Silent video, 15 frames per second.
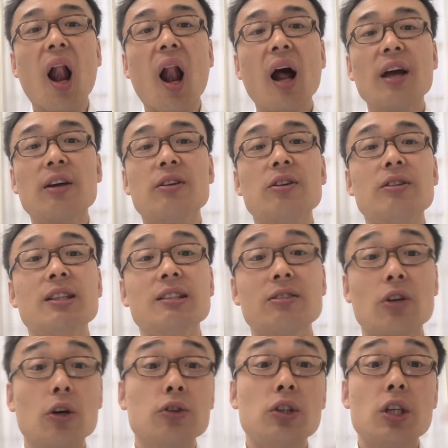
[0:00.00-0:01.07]
You do this
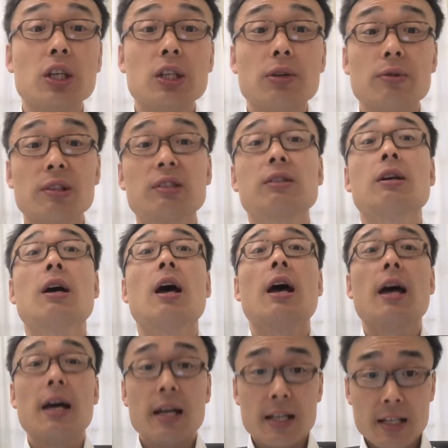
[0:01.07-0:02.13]
continuous
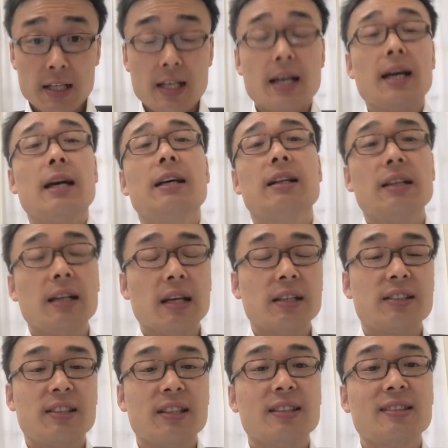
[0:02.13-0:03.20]

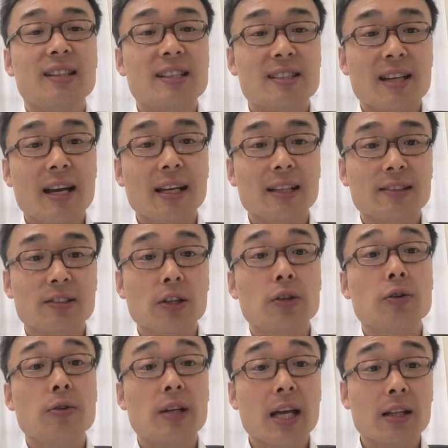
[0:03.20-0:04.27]
60 seconds. So
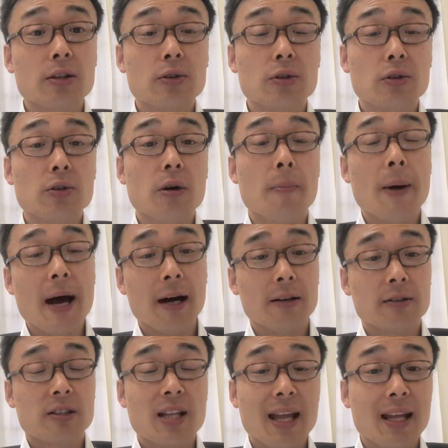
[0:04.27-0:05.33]
you get to do
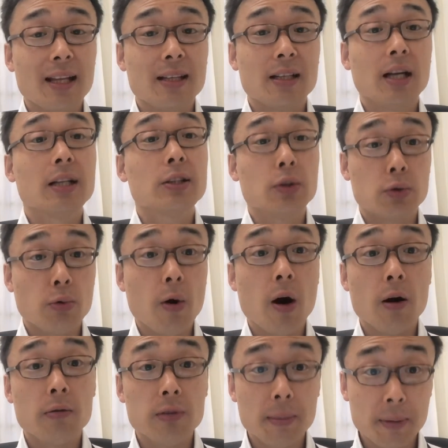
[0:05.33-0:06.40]
about 10 to
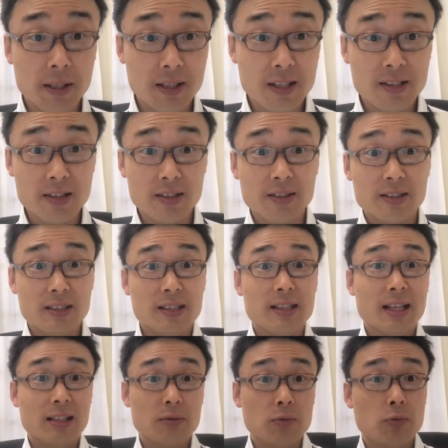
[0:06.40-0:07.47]
12 repetitions in
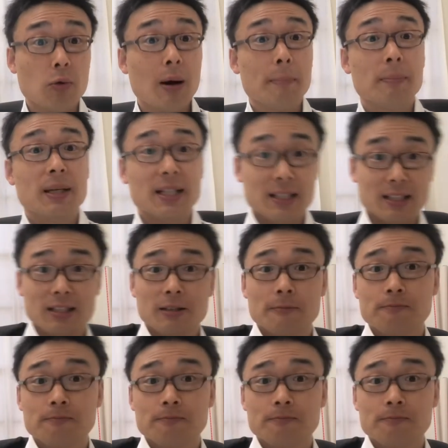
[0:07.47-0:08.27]
that one minute.